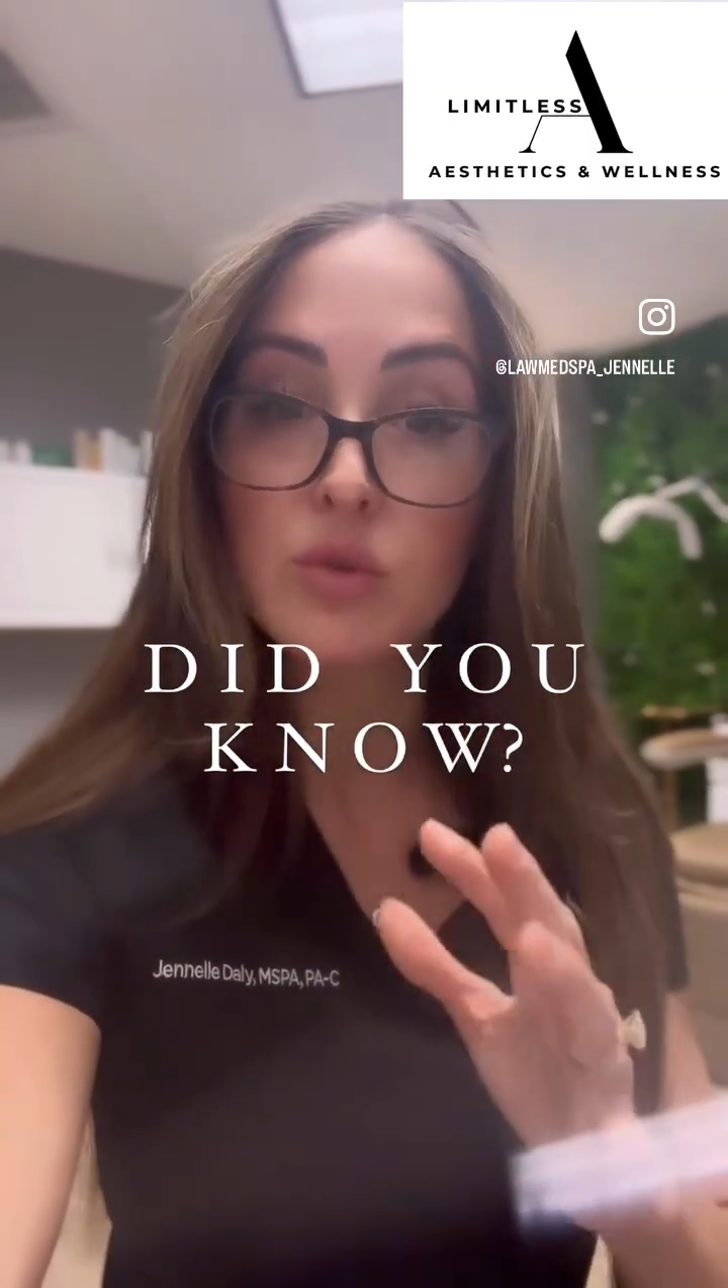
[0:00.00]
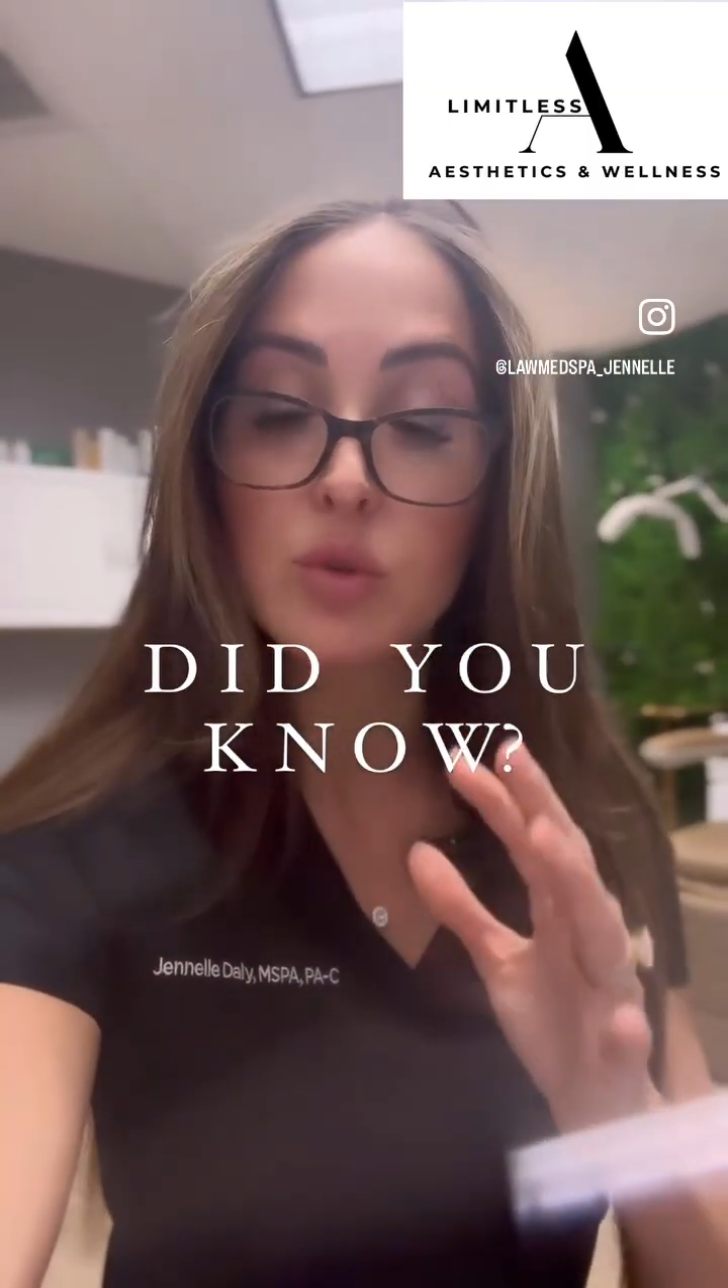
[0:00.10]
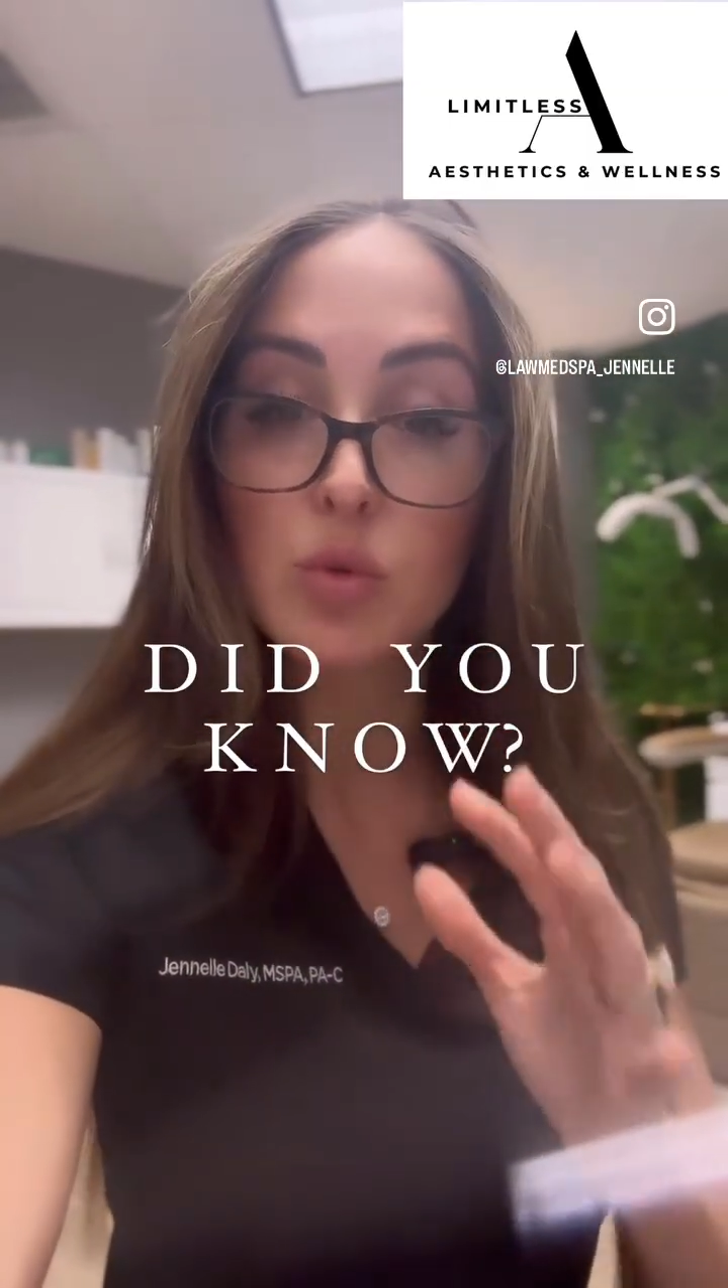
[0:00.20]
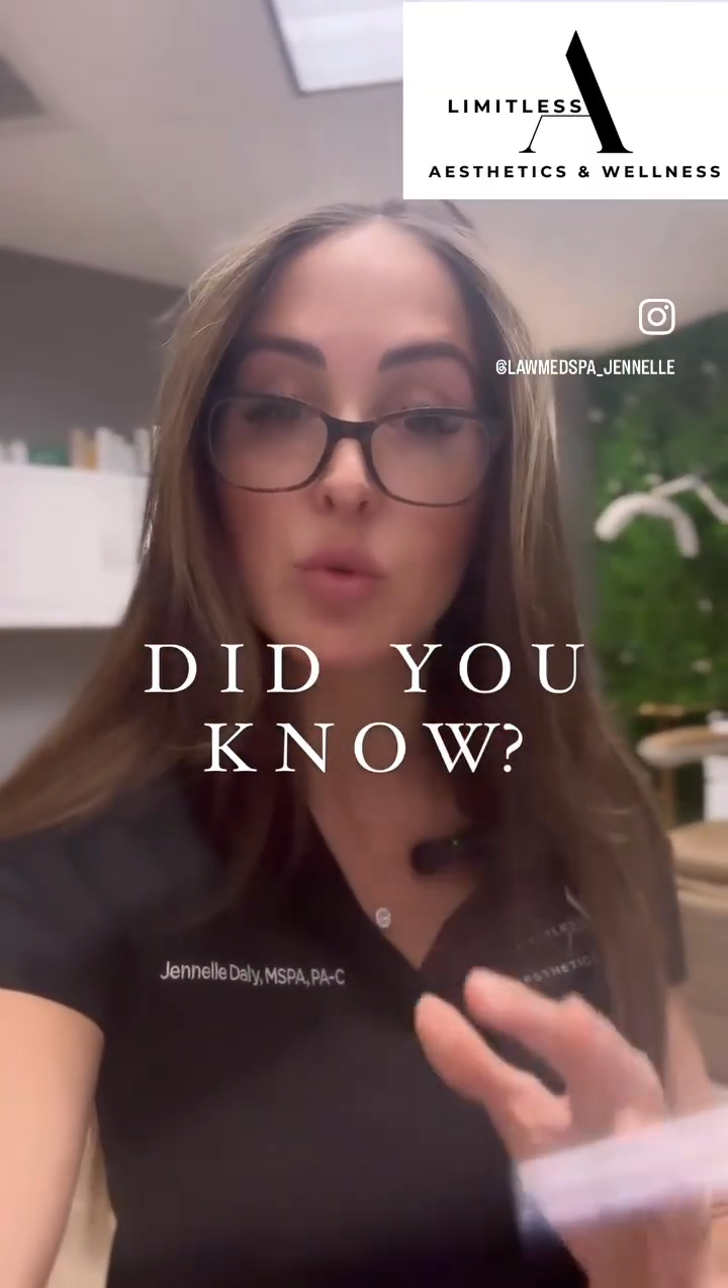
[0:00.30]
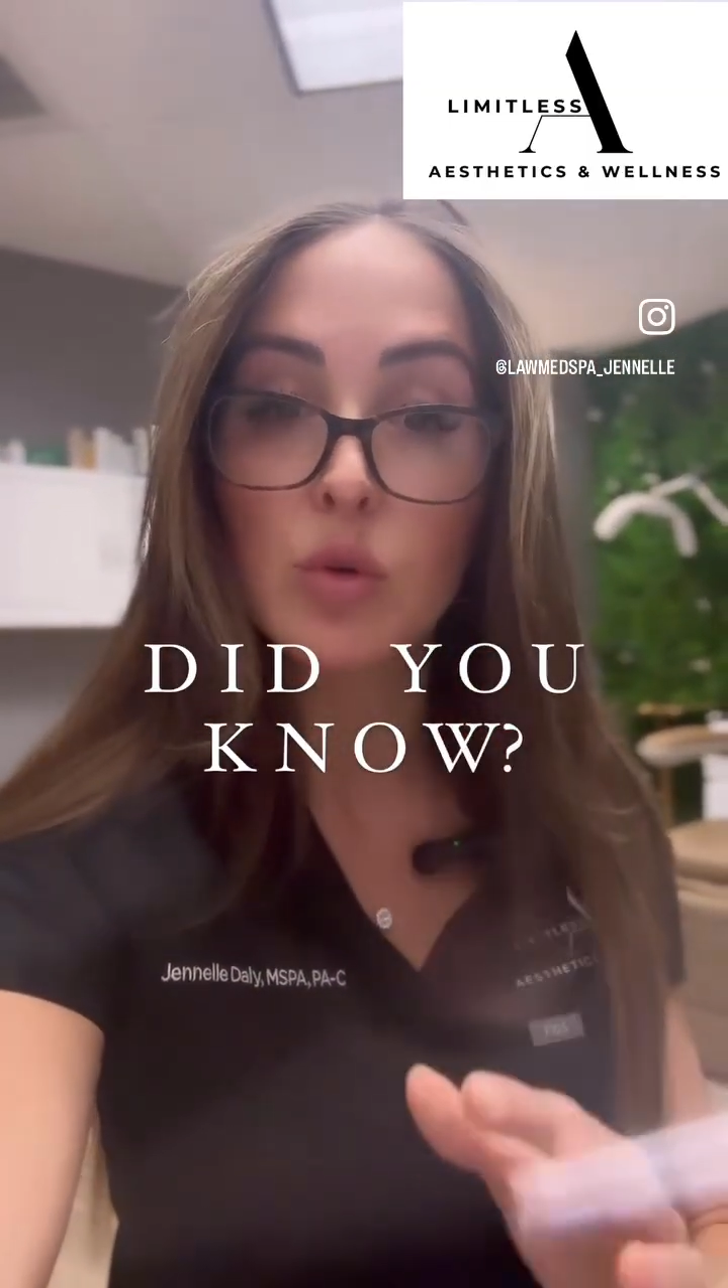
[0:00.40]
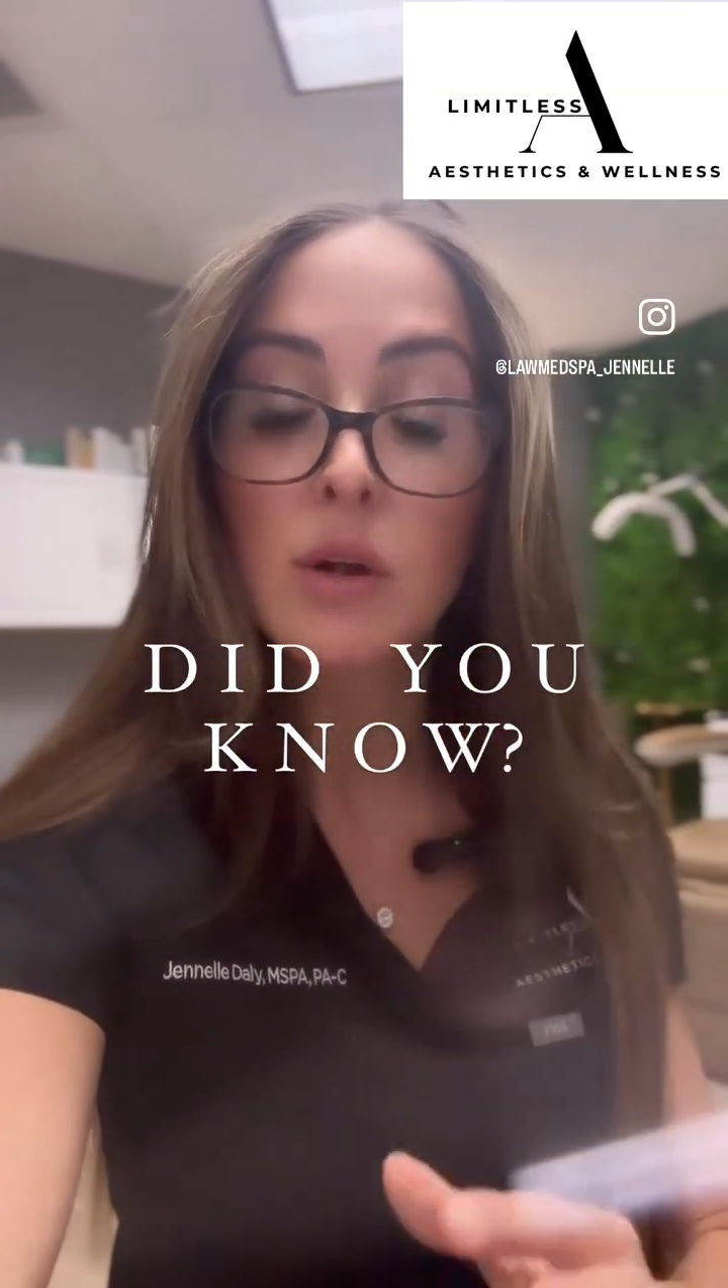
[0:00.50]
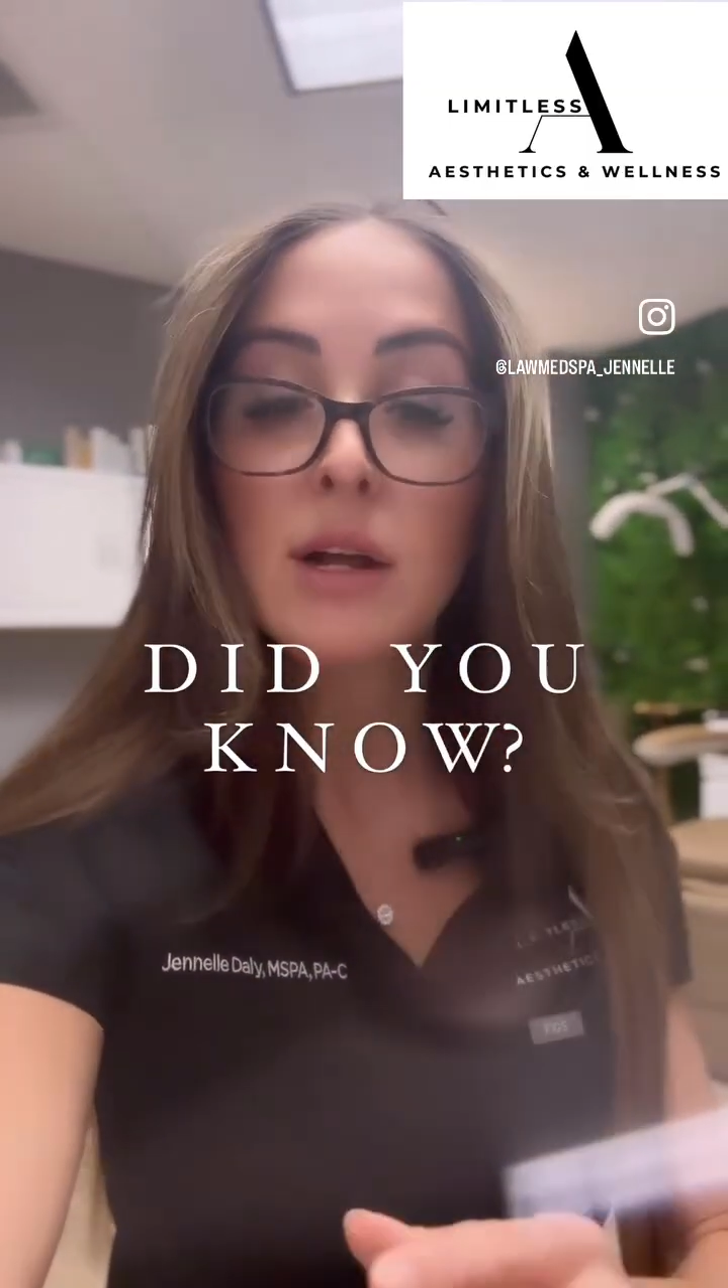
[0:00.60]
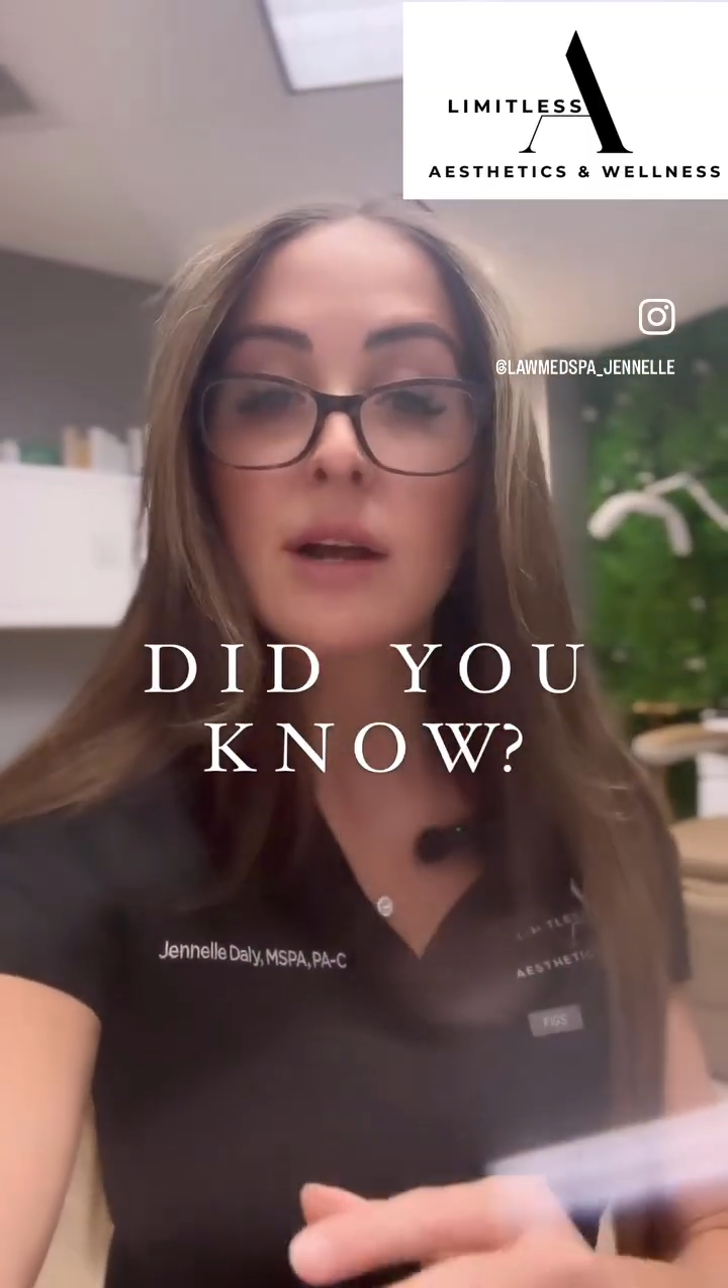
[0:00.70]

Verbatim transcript: tool